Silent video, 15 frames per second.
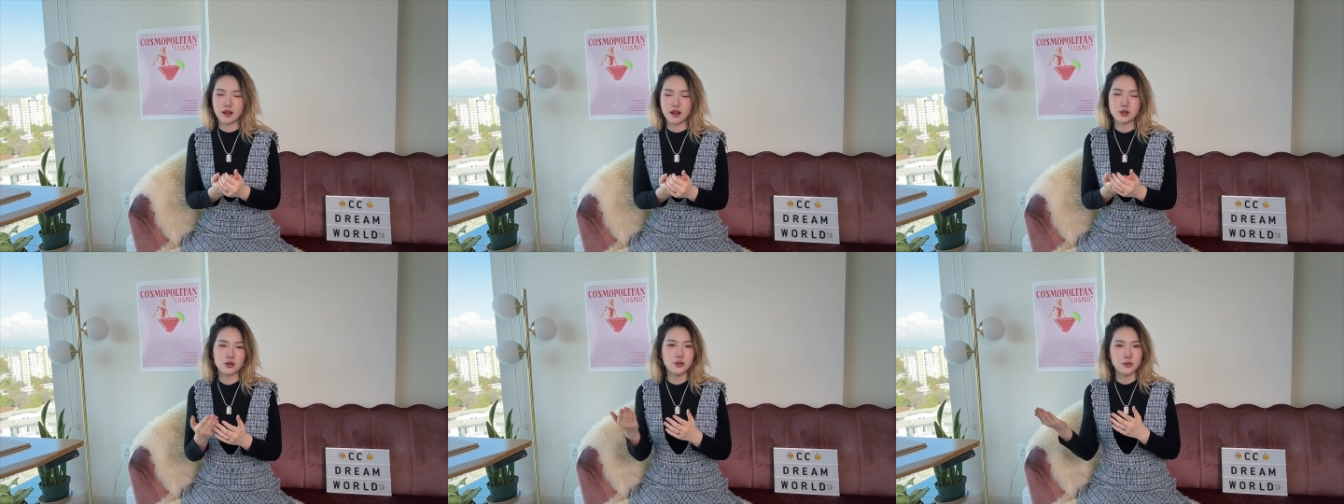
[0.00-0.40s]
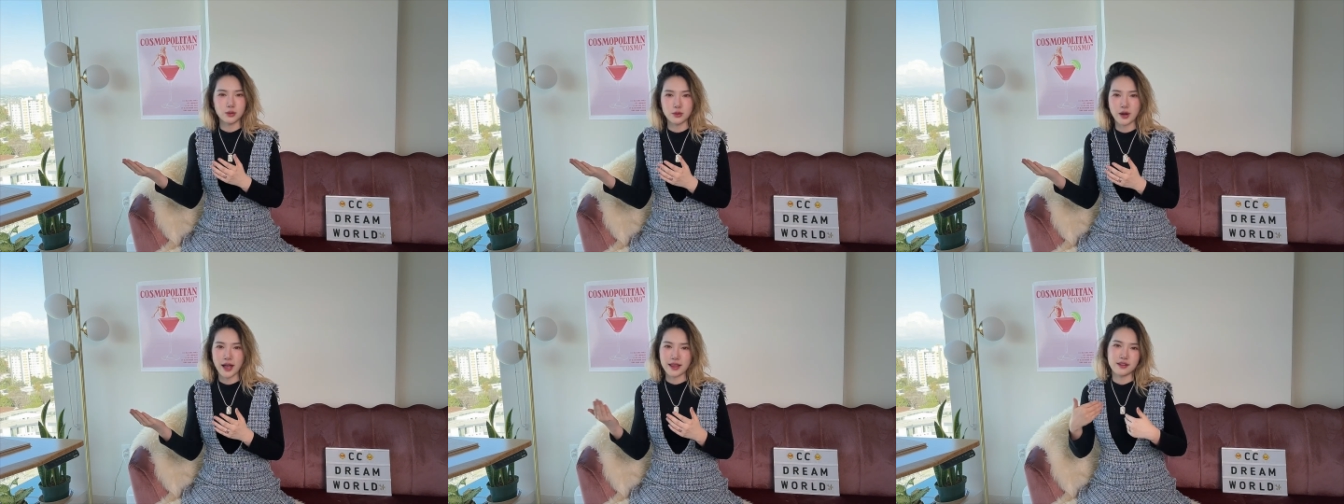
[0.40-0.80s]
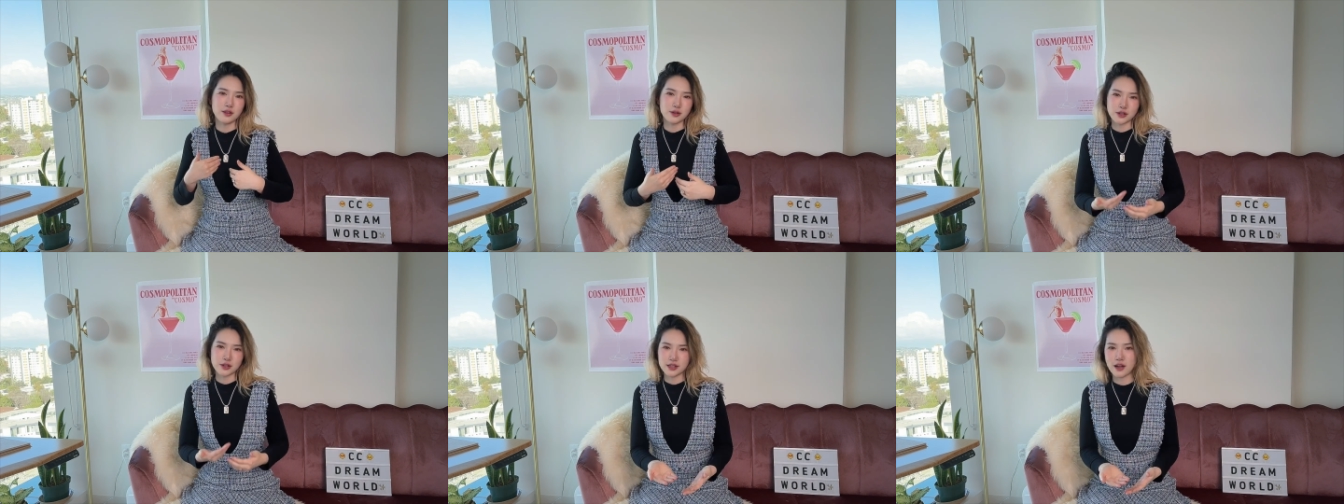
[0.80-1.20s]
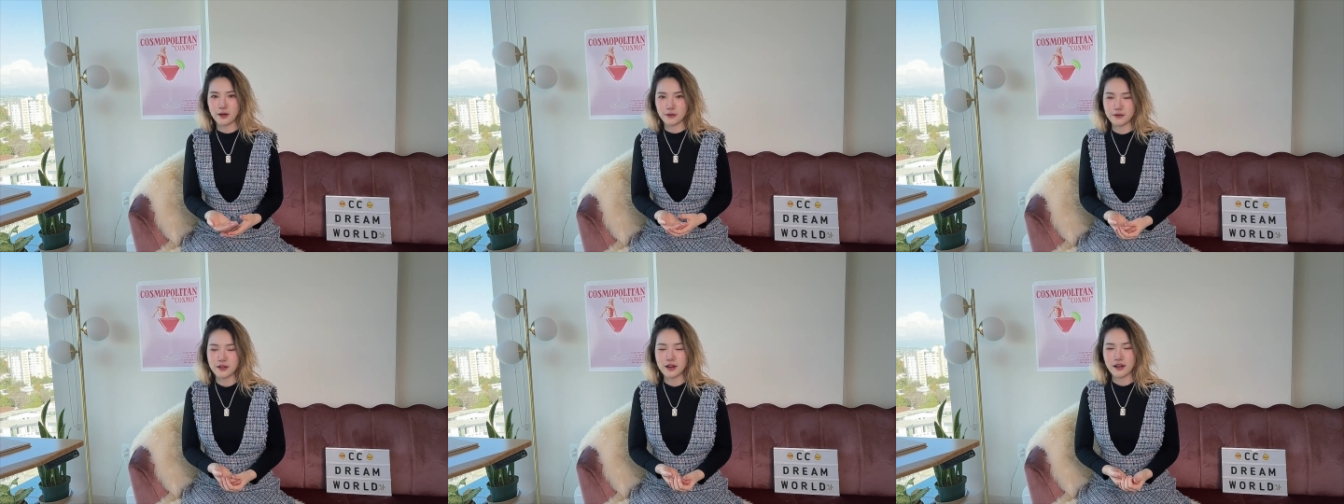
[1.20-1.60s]
a tool and then
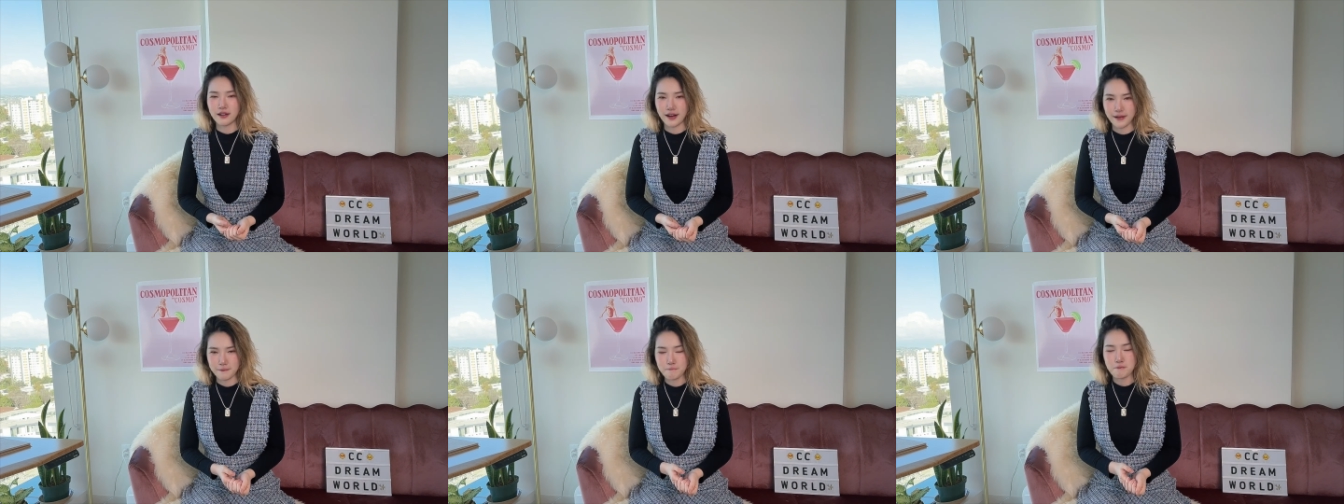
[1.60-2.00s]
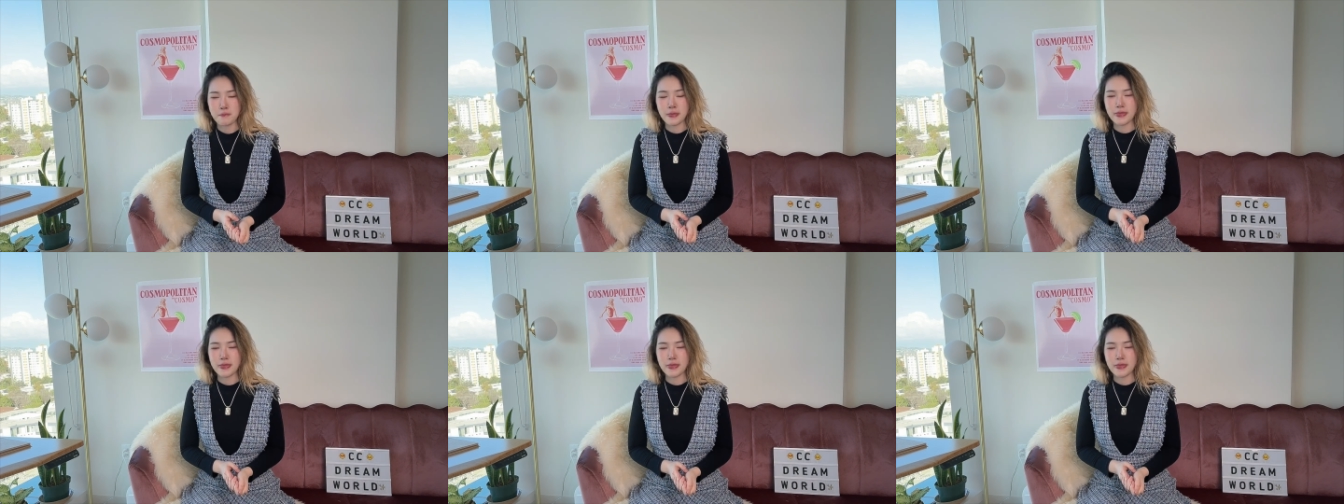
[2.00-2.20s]
yourself, right?